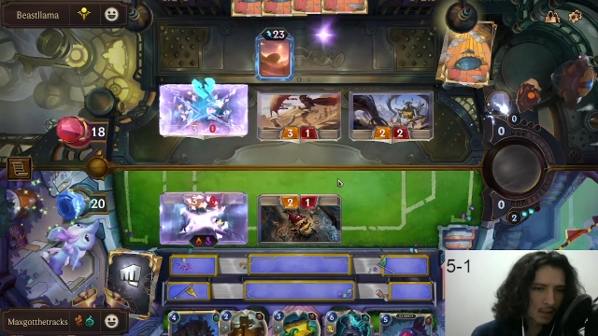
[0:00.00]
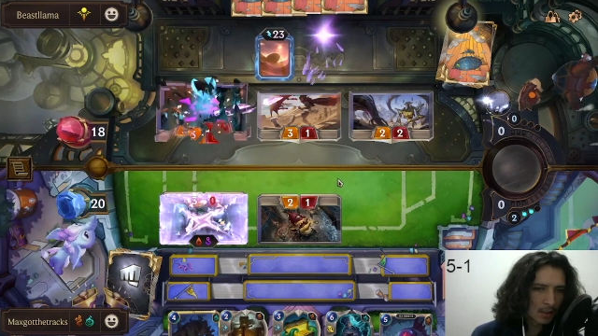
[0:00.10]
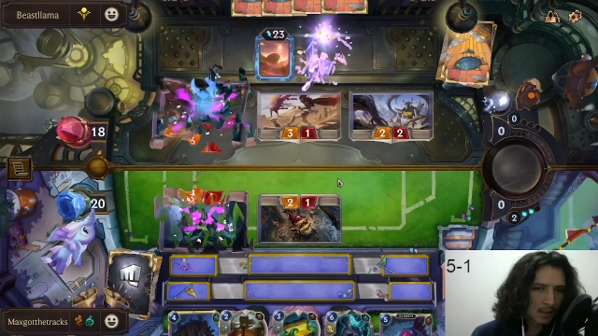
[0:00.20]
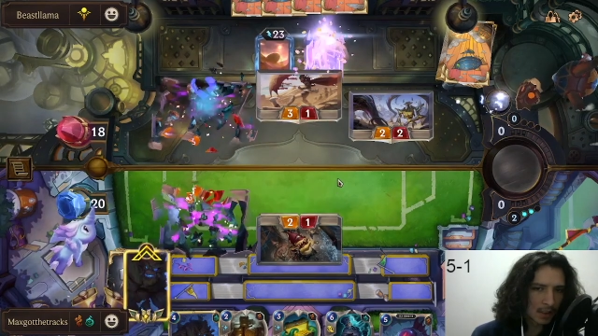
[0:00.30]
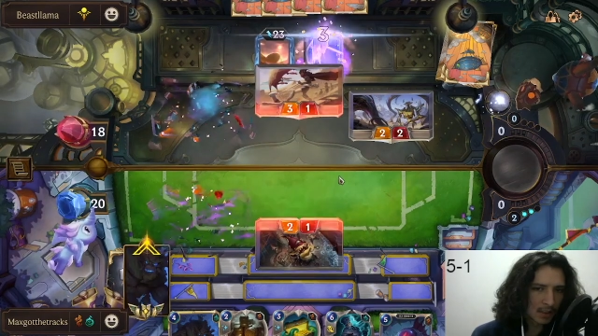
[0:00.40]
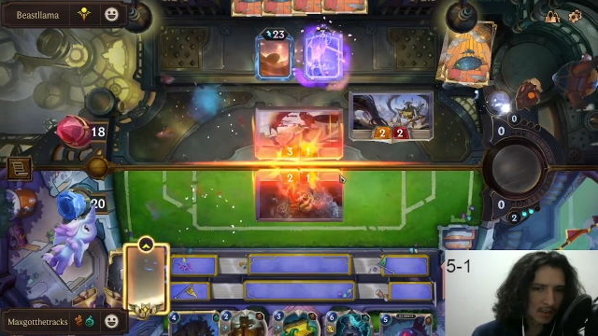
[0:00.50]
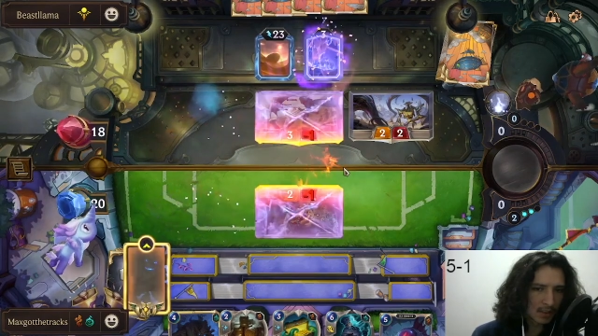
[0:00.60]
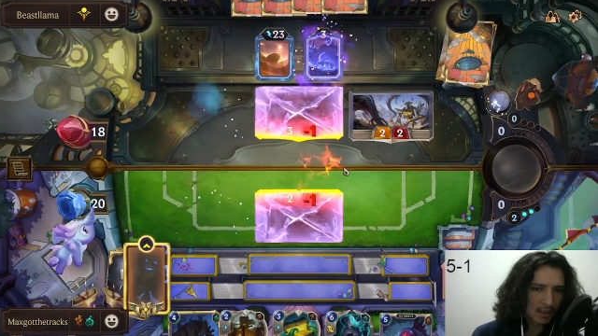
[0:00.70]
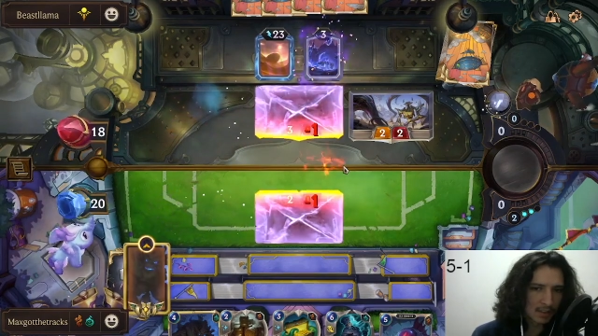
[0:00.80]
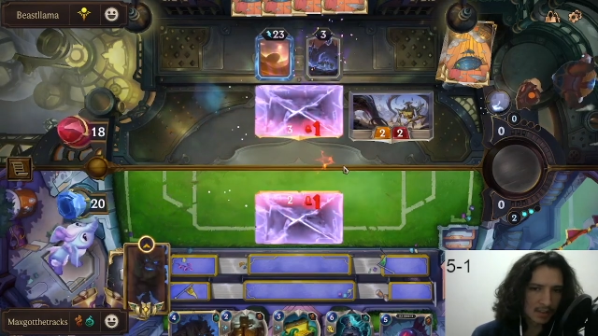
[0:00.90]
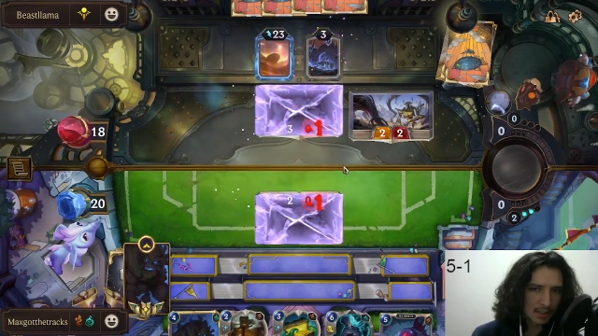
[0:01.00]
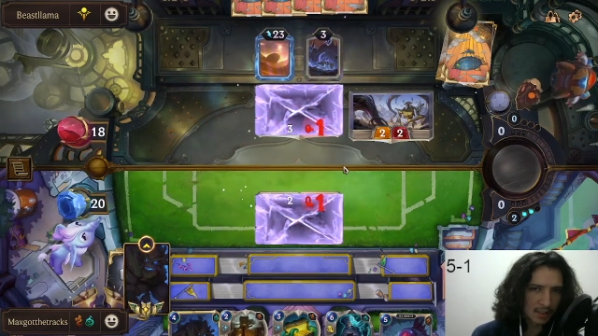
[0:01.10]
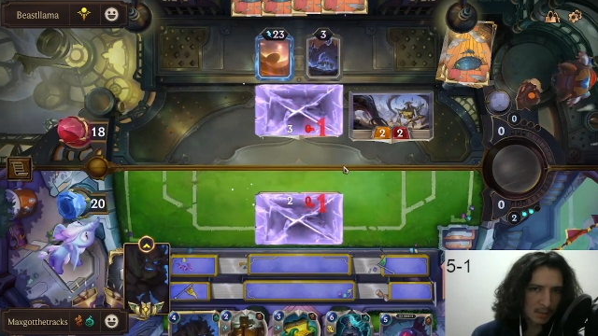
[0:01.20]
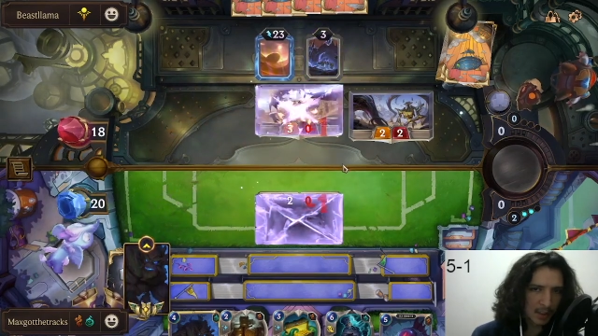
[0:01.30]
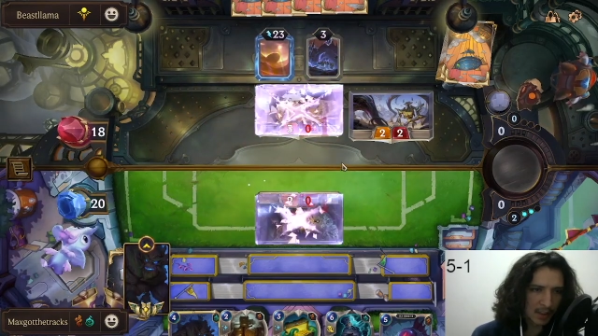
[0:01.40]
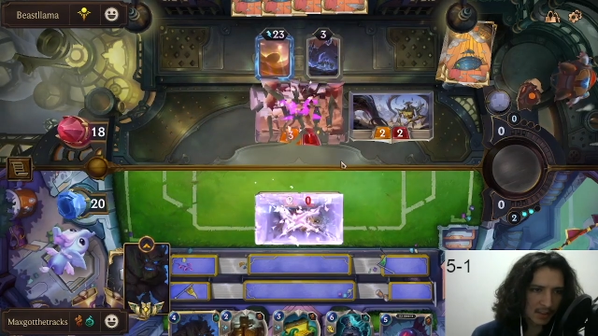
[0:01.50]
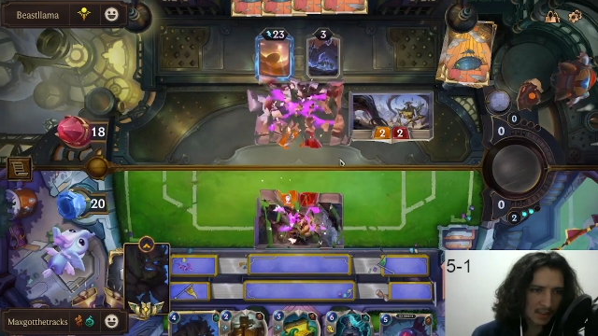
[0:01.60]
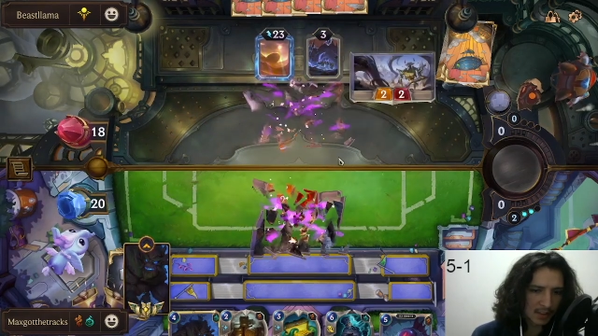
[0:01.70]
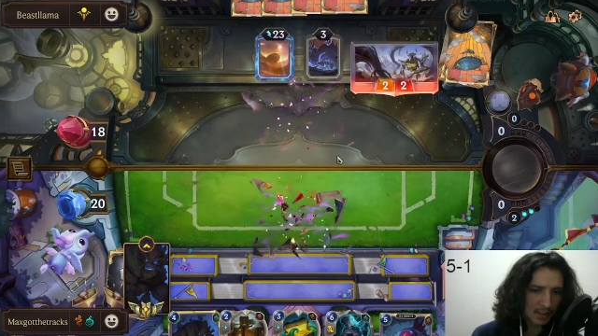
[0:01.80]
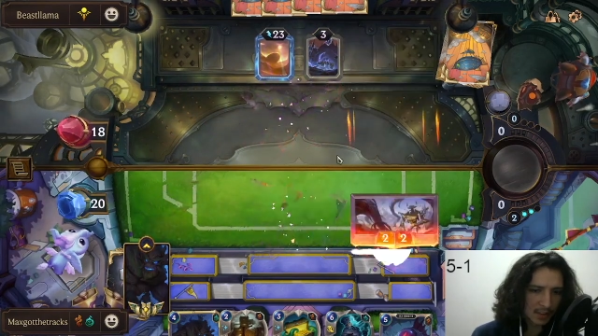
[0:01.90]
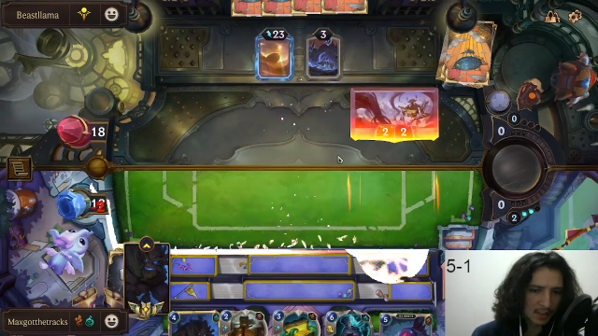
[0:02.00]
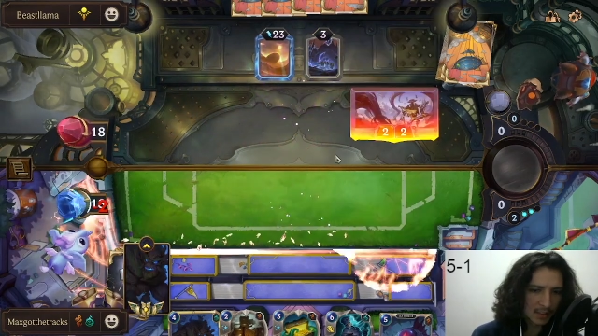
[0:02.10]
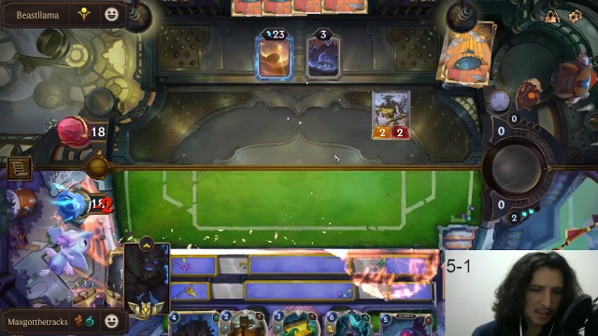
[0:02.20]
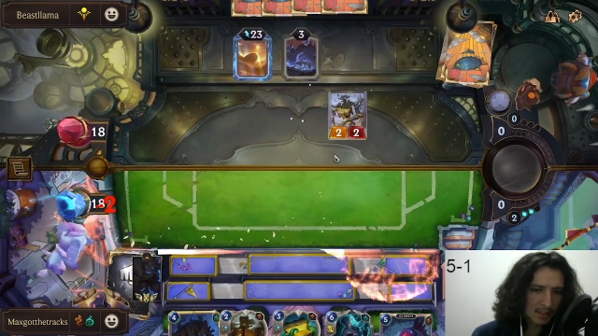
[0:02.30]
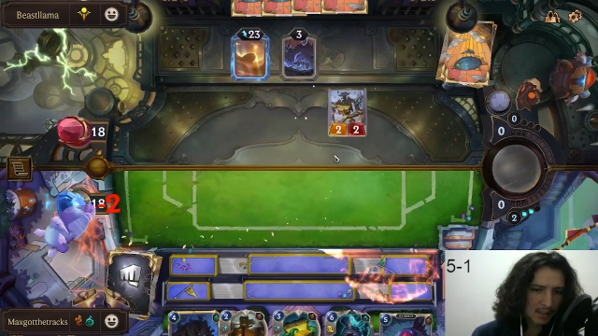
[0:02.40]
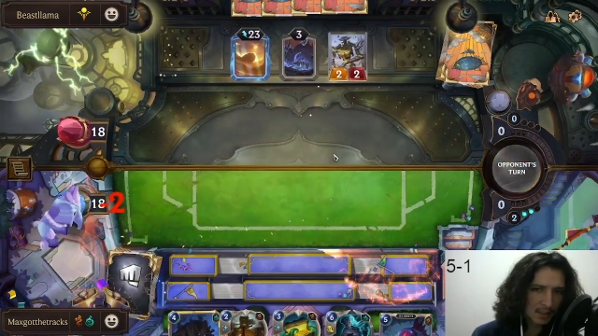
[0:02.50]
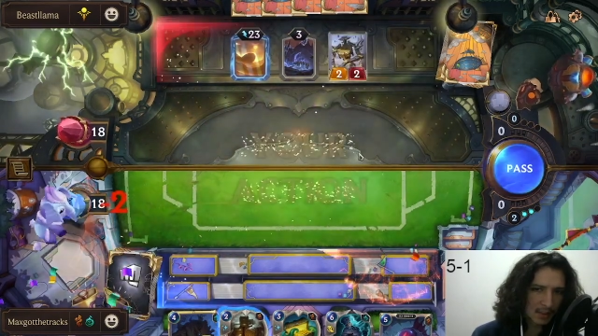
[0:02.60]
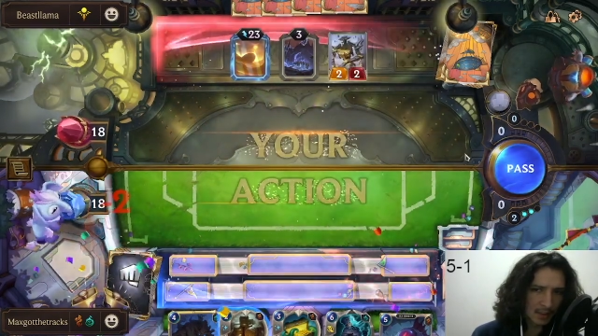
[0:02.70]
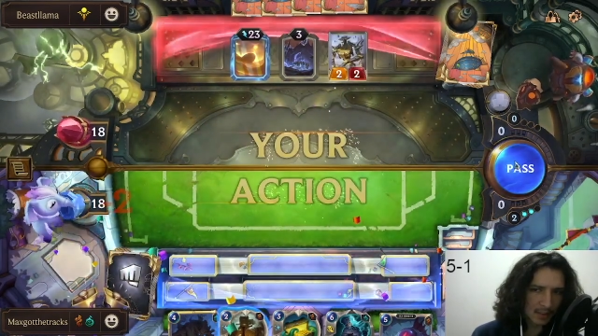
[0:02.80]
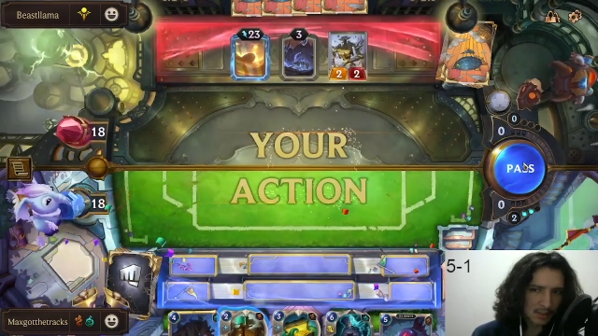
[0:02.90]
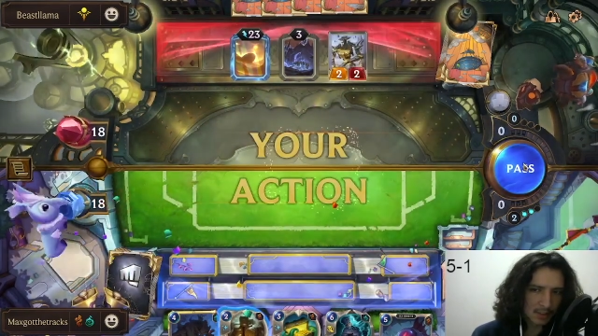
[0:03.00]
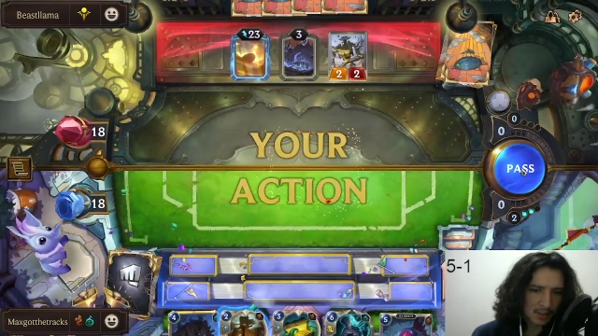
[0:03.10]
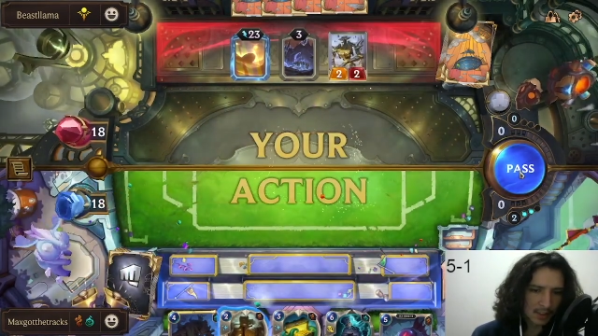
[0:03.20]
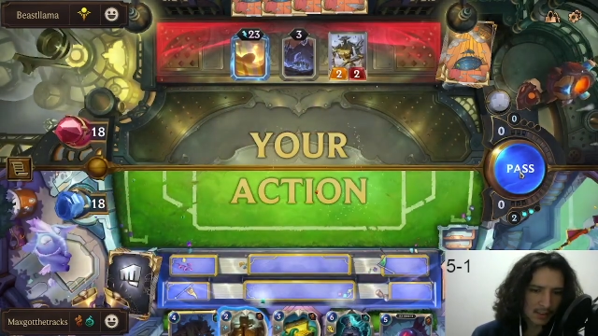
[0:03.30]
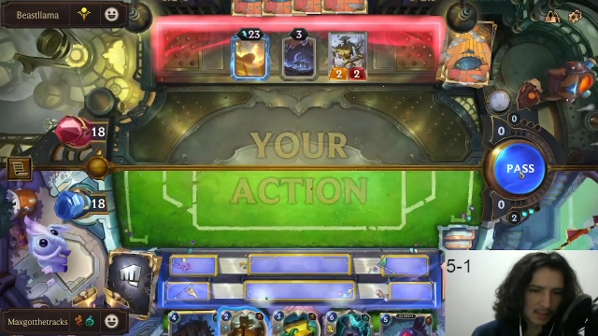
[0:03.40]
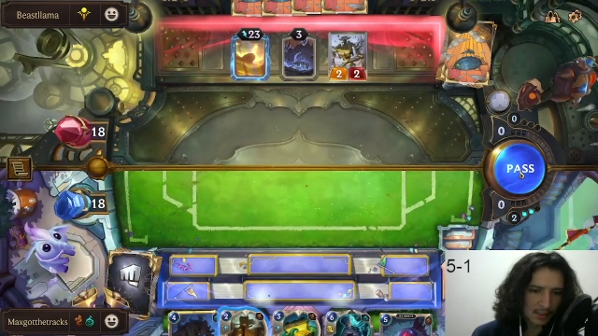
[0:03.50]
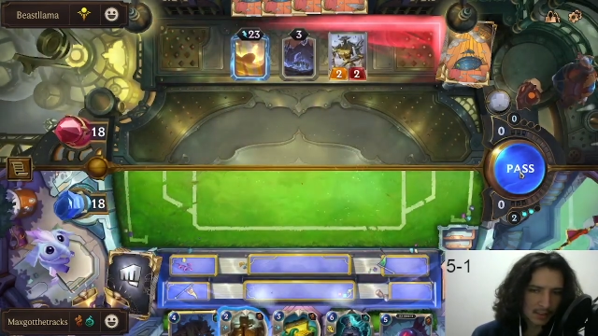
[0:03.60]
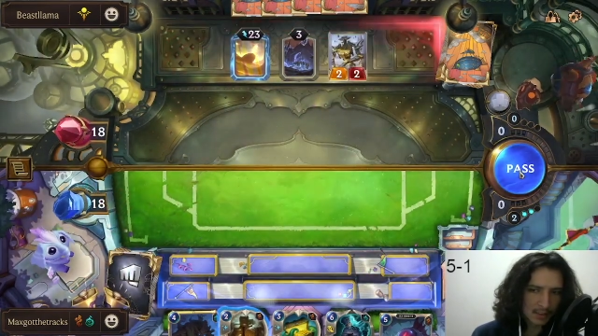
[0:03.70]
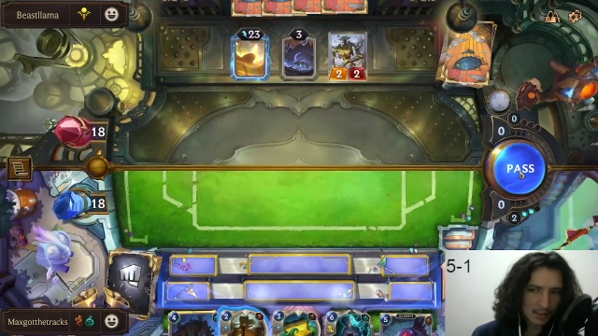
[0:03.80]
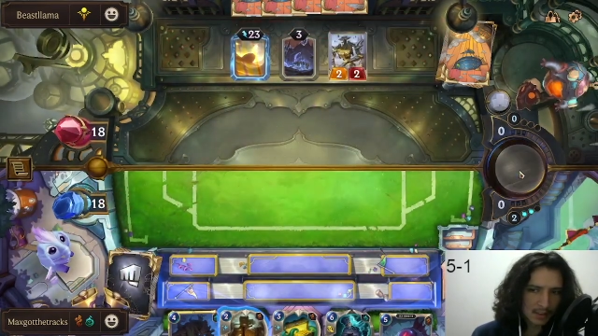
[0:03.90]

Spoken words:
Yes, yes. Easy blocks here. Nothing too crazy.